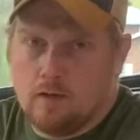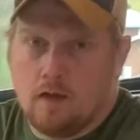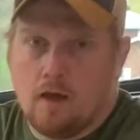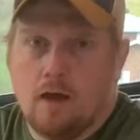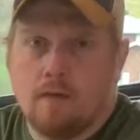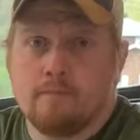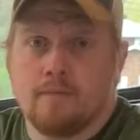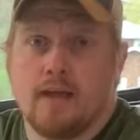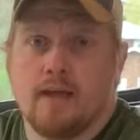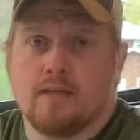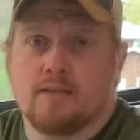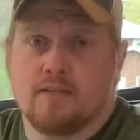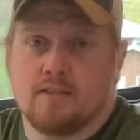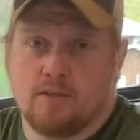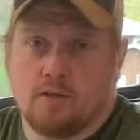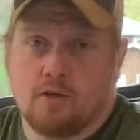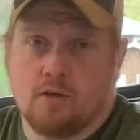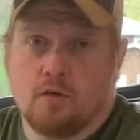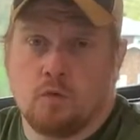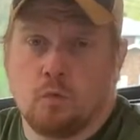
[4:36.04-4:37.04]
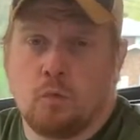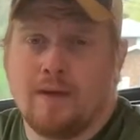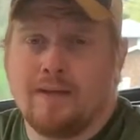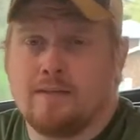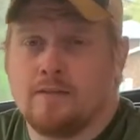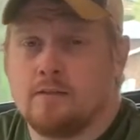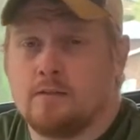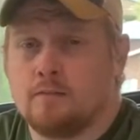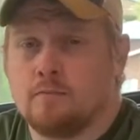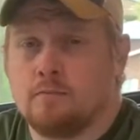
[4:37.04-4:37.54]
Up next is a good
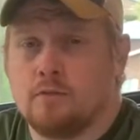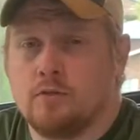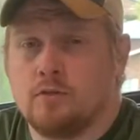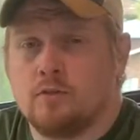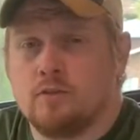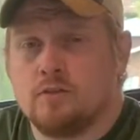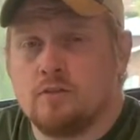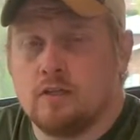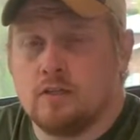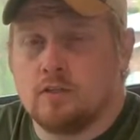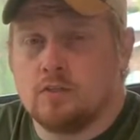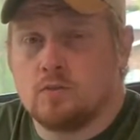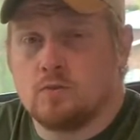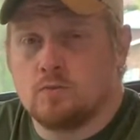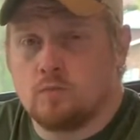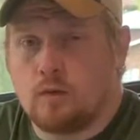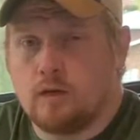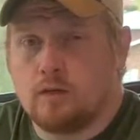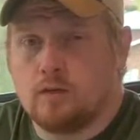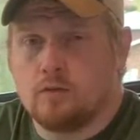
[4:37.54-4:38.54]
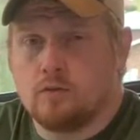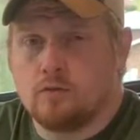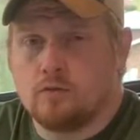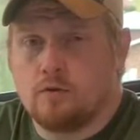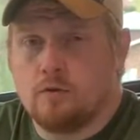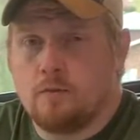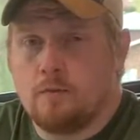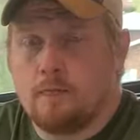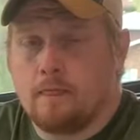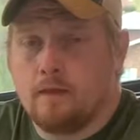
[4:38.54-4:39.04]
weight distribution and sway
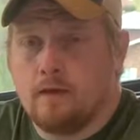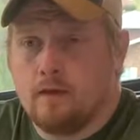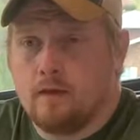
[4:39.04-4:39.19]
control.